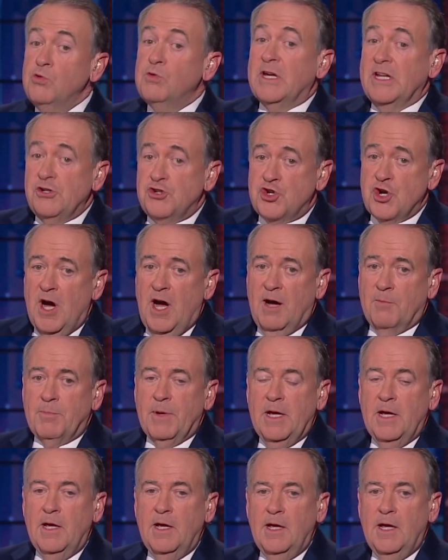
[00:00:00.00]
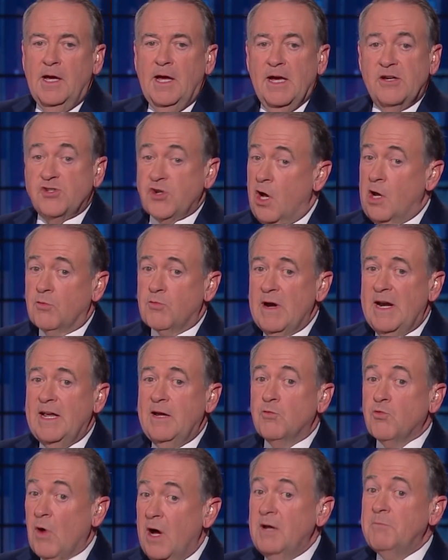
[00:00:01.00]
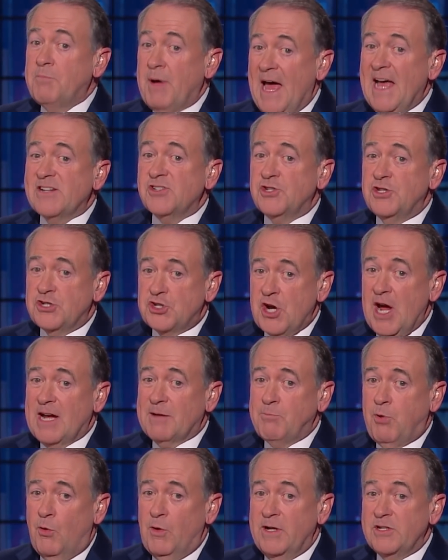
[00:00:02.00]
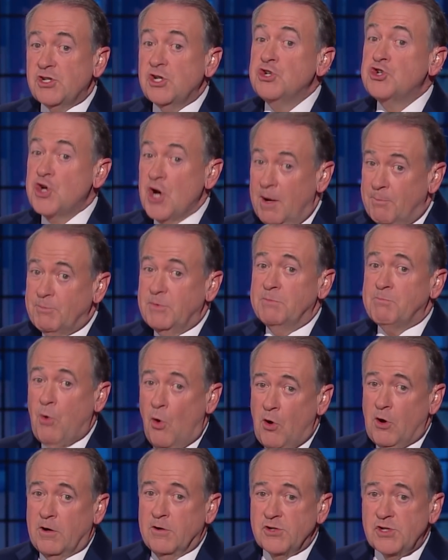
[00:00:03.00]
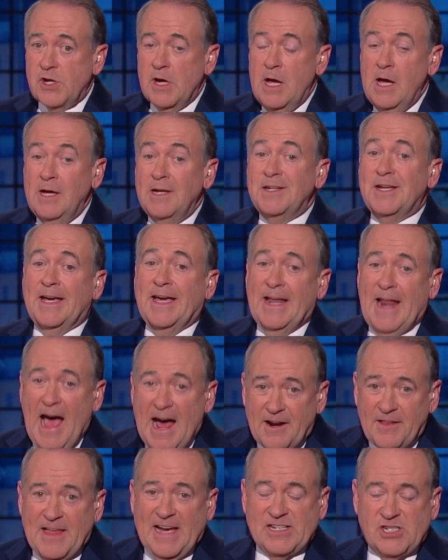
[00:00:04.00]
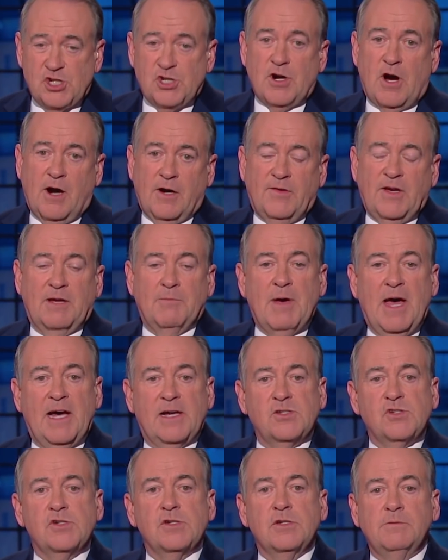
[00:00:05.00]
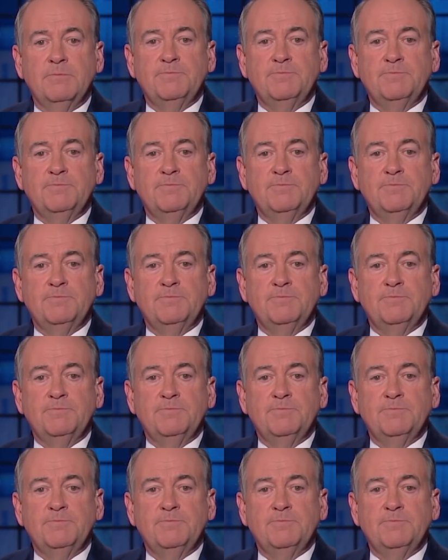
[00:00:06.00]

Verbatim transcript: who can jump has already run past the checkpoints and jumped the borders to get out of that starving mess.